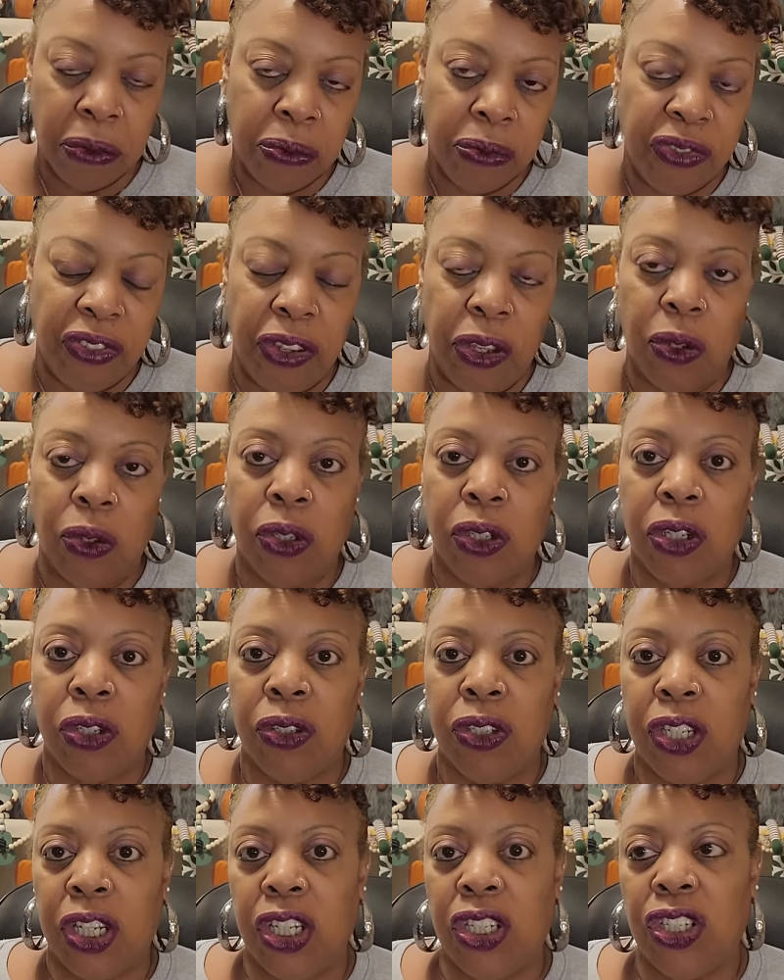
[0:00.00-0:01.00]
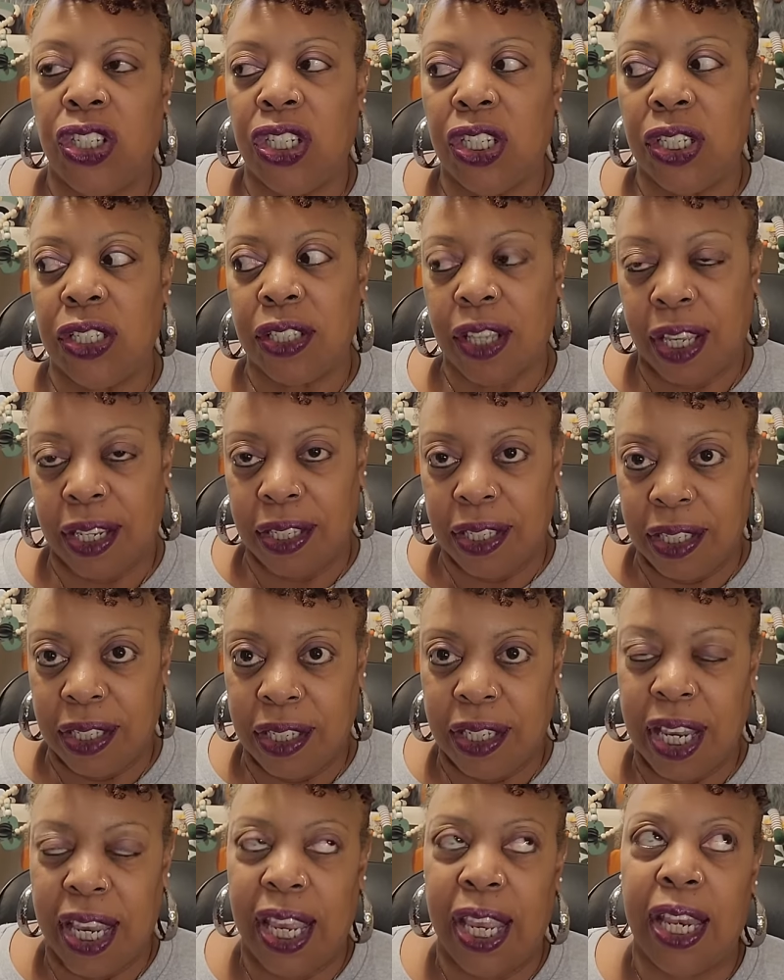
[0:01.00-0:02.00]
Few little dishes. I
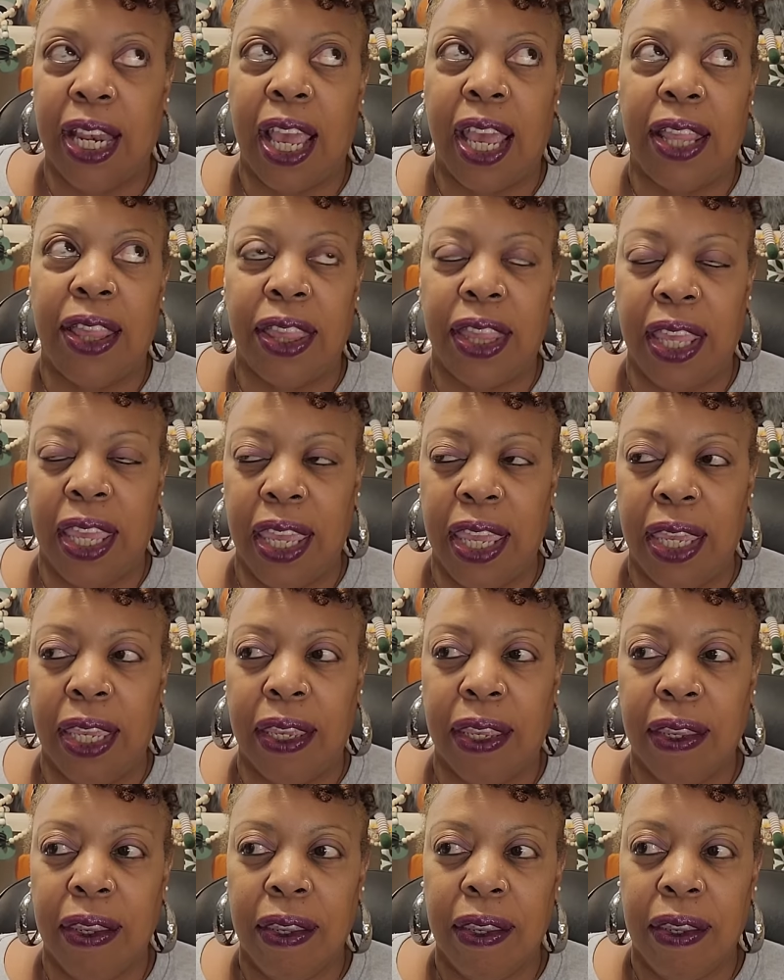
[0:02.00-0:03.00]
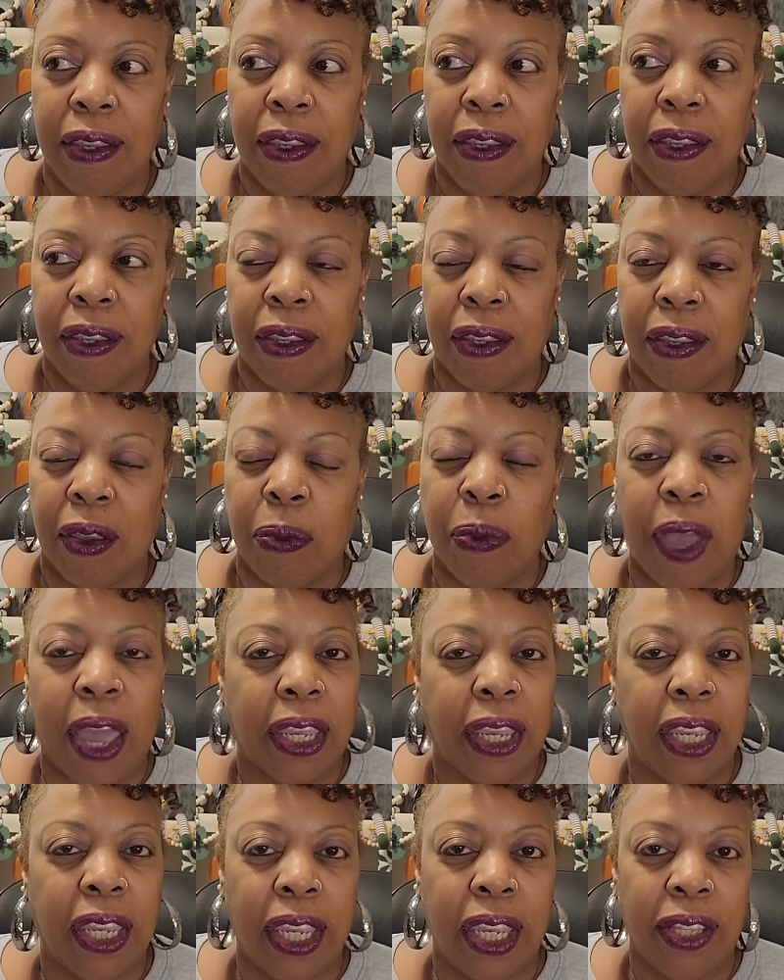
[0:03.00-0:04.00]
did, I think, go
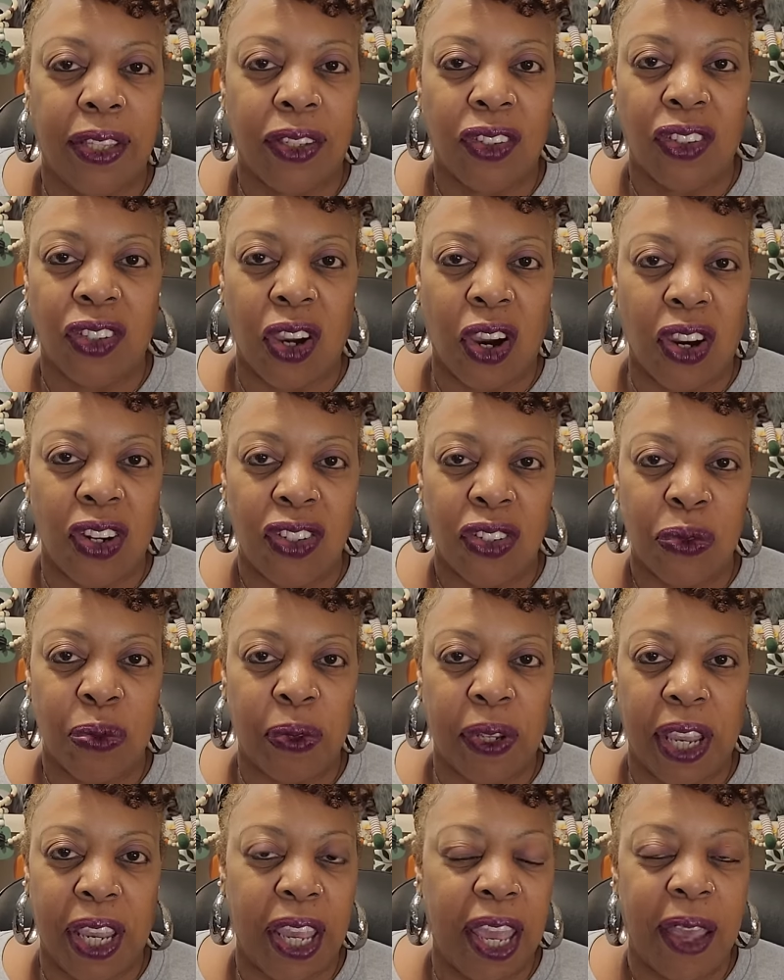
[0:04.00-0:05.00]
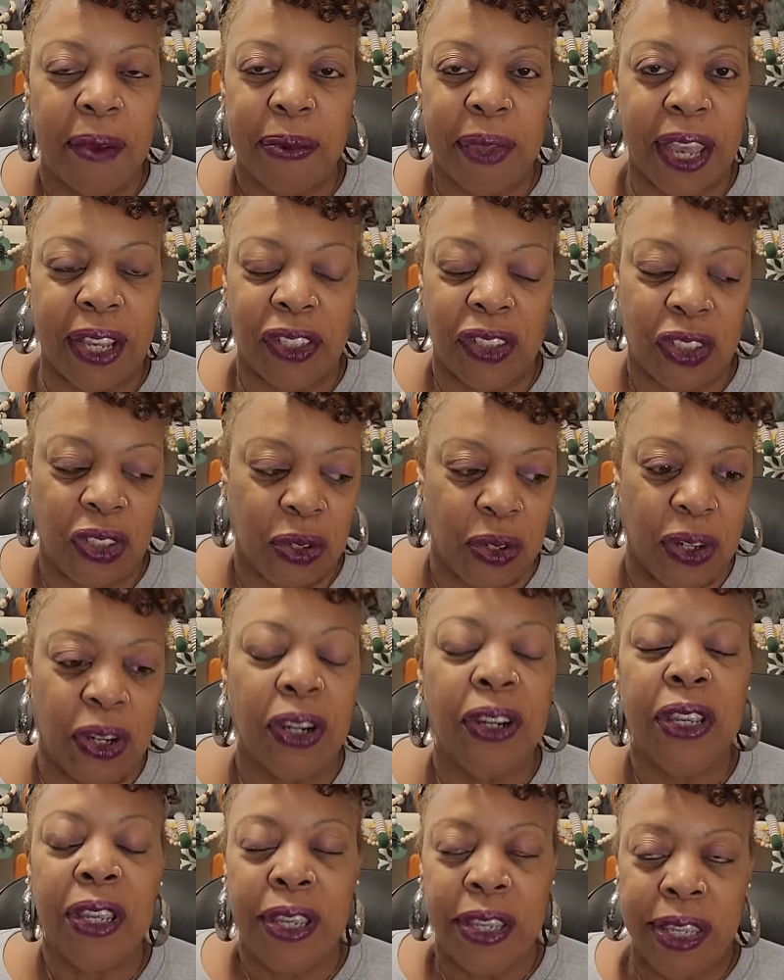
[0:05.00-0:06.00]
back and get the charger plate. I'm not
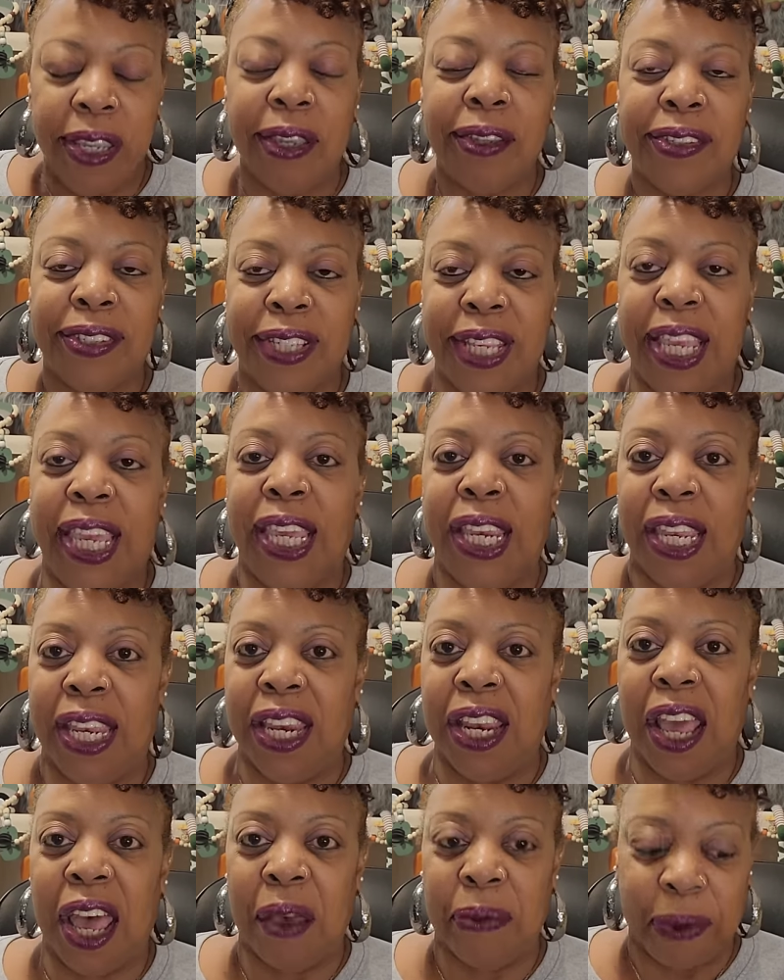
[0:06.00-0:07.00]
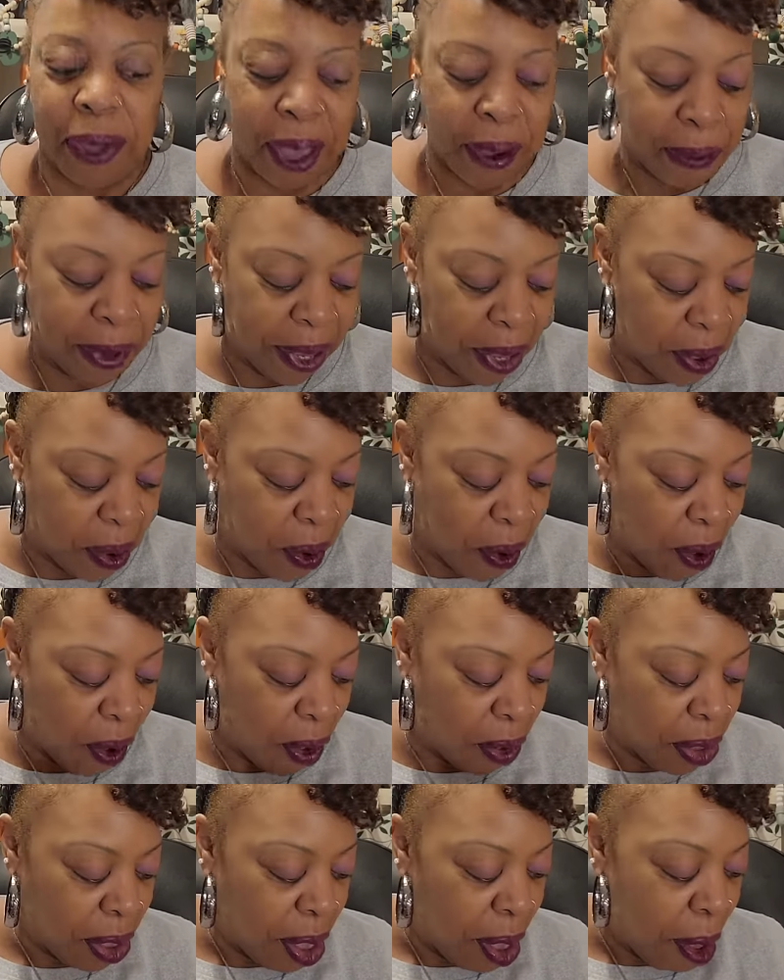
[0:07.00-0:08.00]
sure. You'll see it in an upcoming
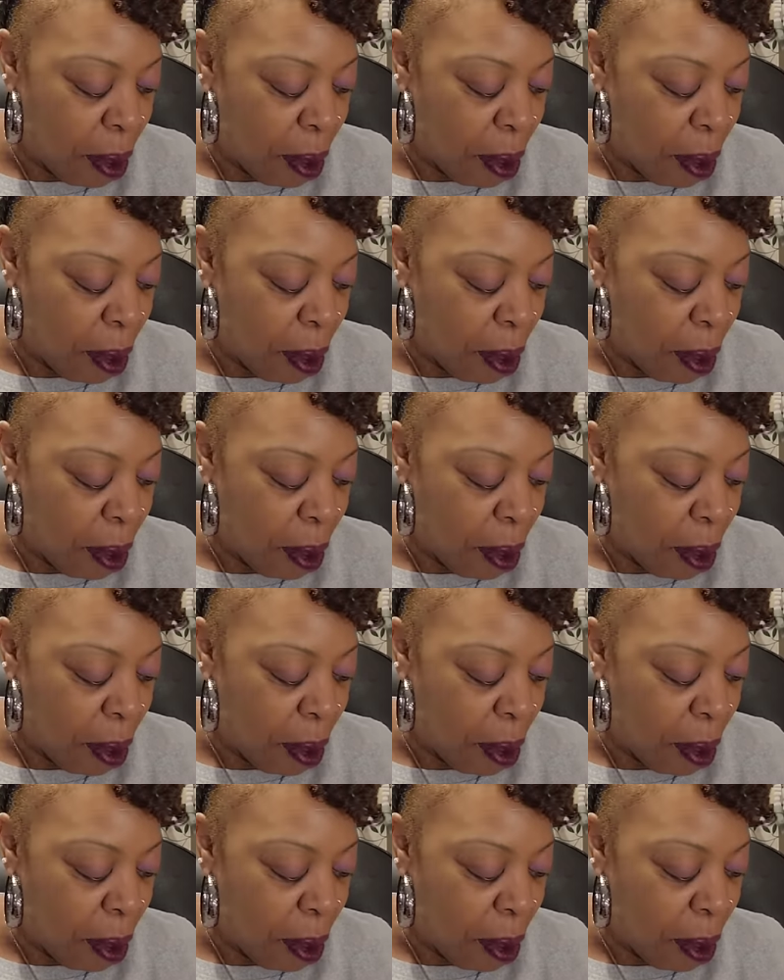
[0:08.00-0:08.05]
haul.